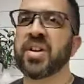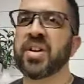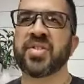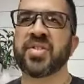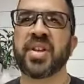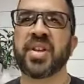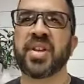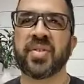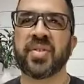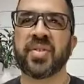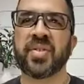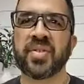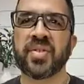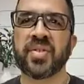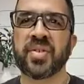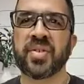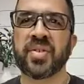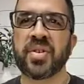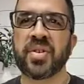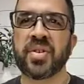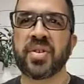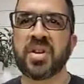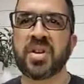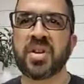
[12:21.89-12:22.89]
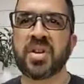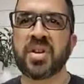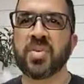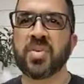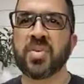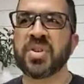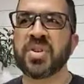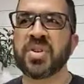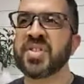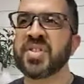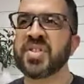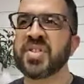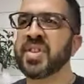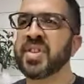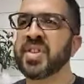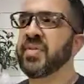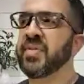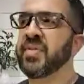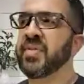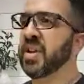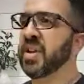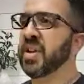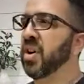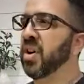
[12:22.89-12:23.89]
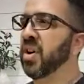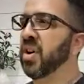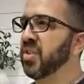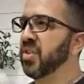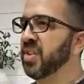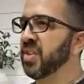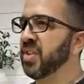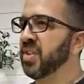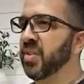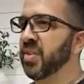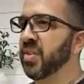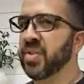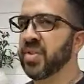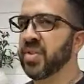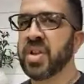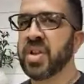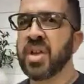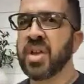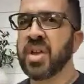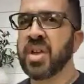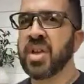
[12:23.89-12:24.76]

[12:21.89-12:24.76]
ourselves. We're deceiving ourselves.